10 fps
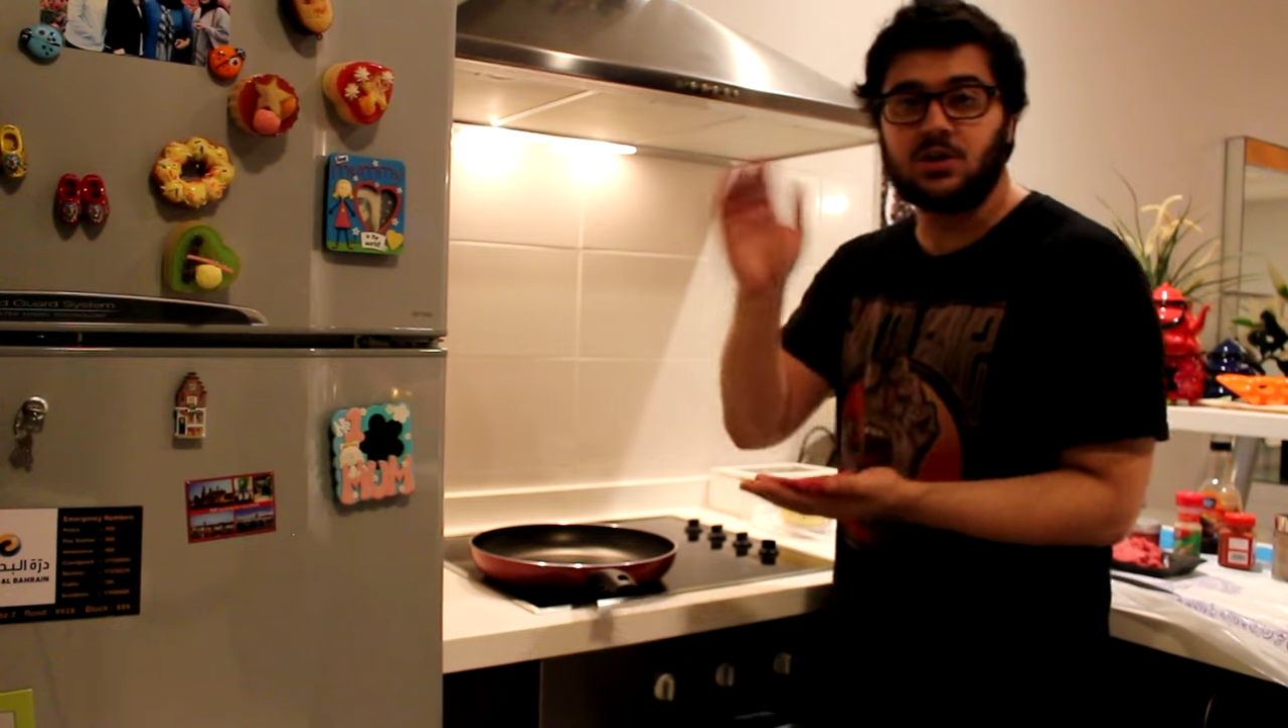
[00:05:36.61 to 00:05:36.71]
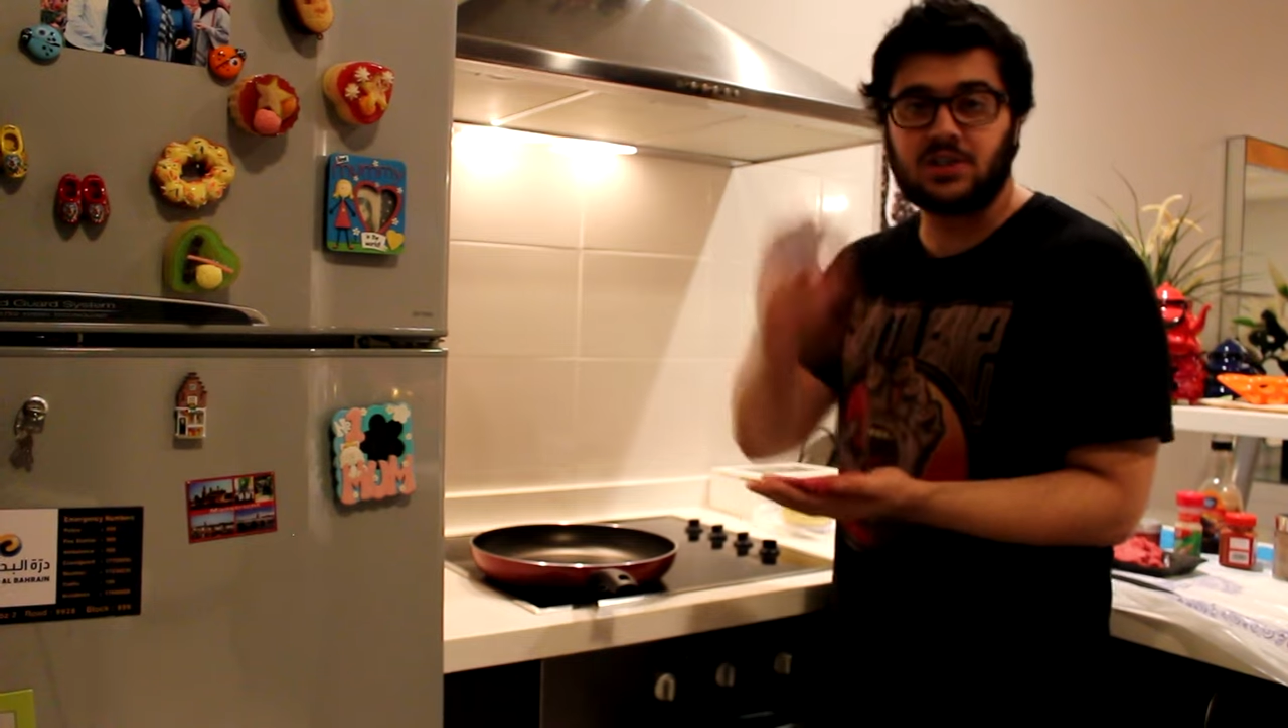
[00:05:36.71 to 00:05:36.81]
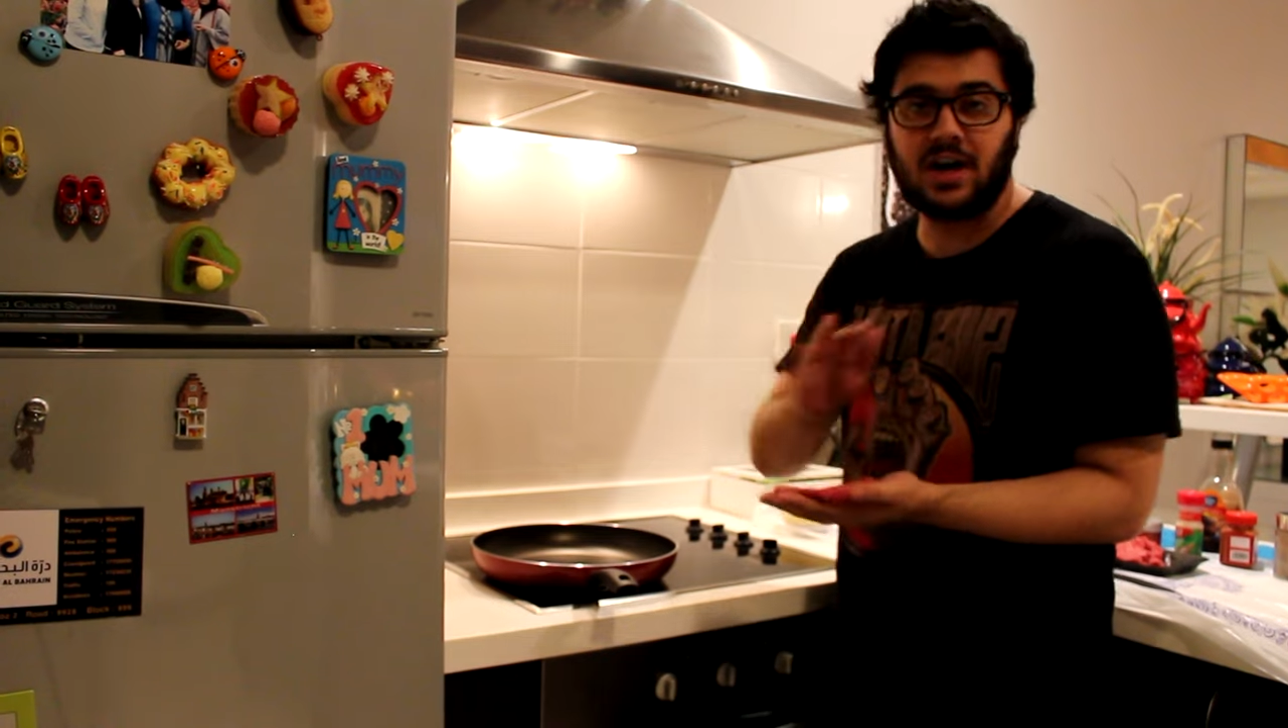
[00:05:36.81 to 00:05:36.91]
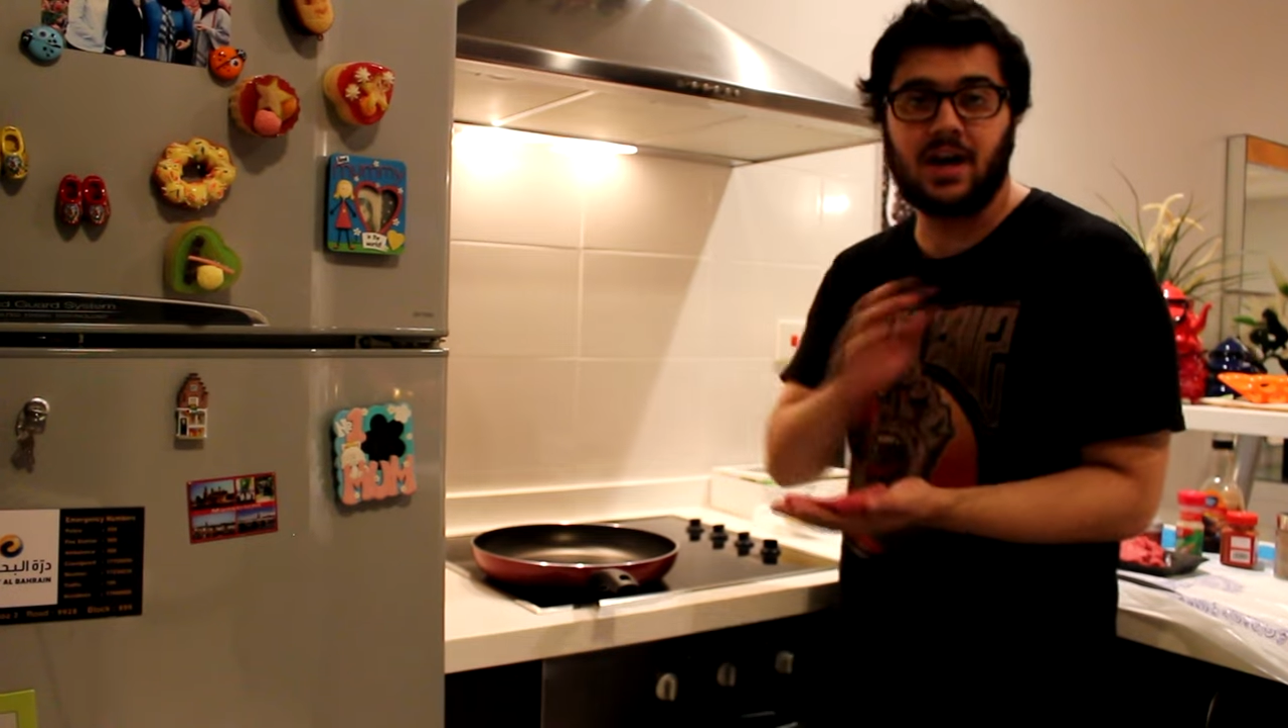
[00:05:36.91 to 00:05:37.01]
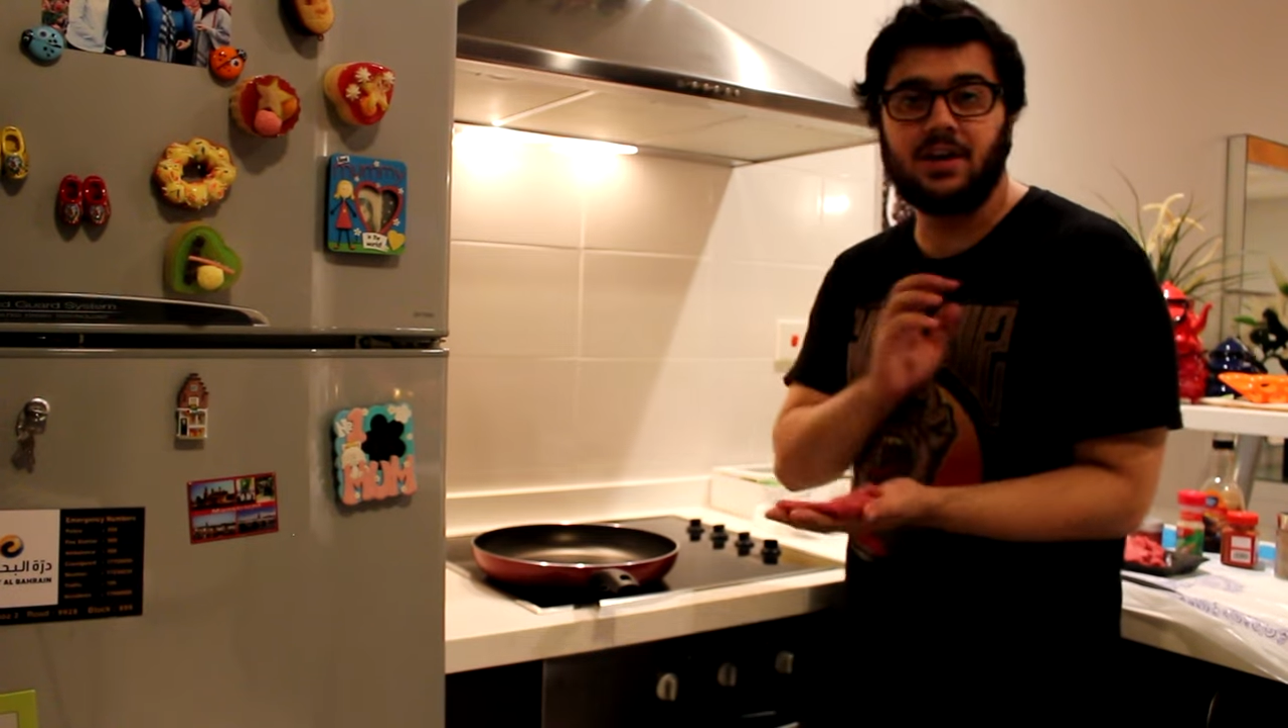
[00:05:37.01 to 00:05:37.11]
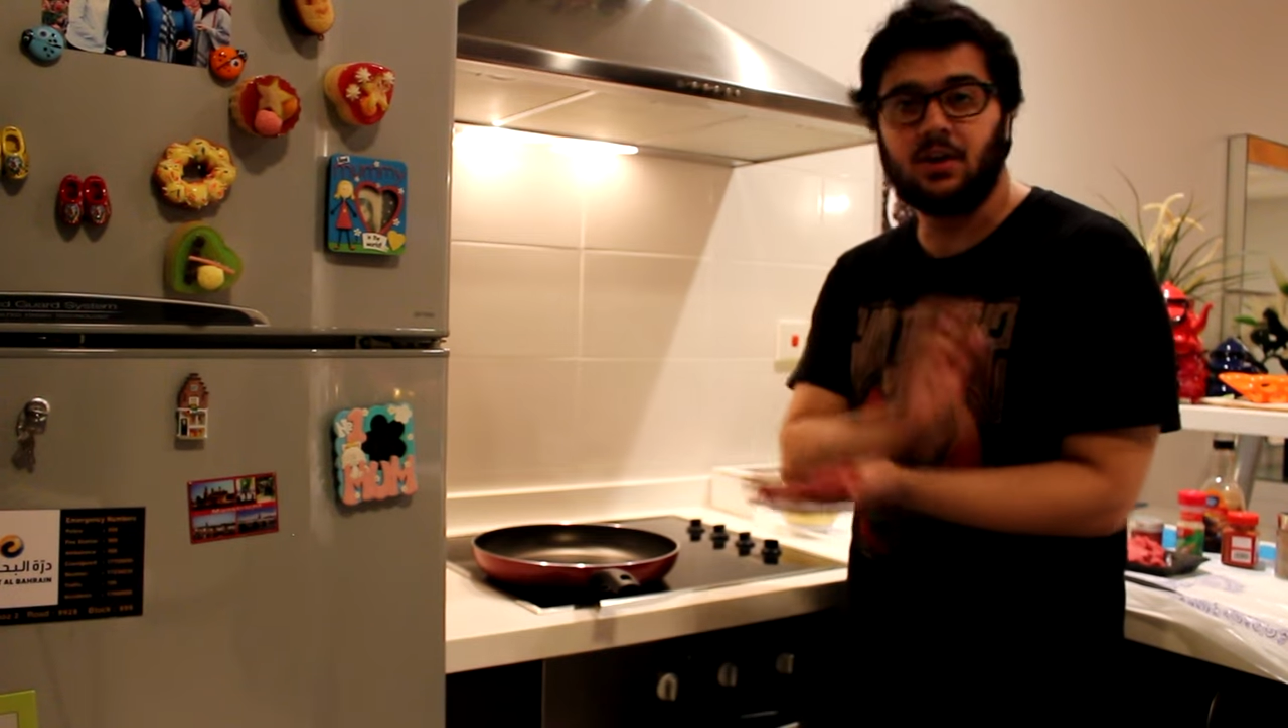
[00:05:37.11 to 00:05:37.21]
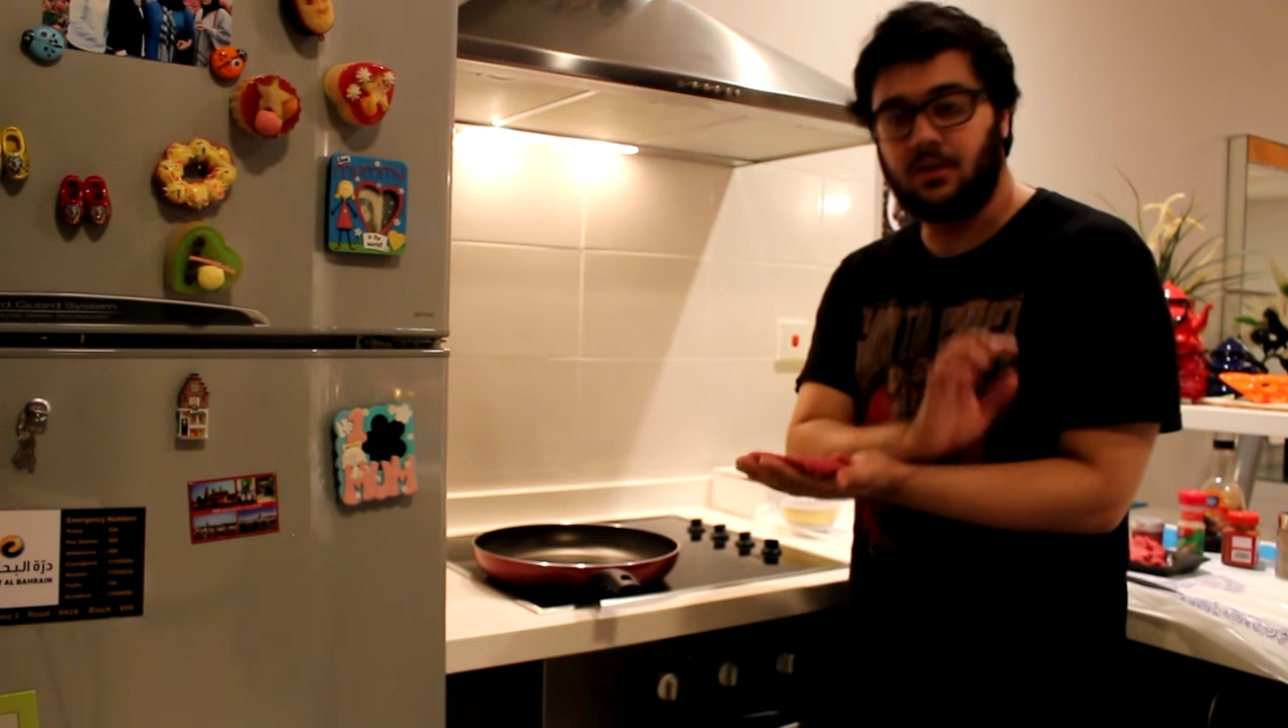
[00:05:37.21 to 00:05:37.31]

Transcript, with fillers: side